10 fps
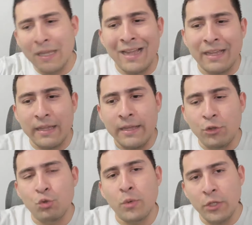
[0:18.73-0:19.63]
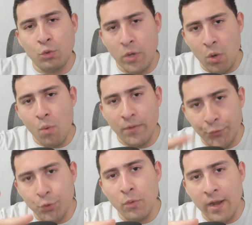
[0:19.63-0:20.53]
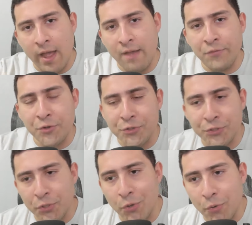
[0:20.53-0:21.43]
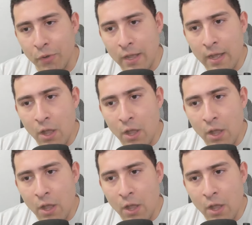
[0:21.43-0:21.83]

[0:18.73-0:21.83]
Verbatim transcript: Like in twenty twenty-one, two and a half years ago,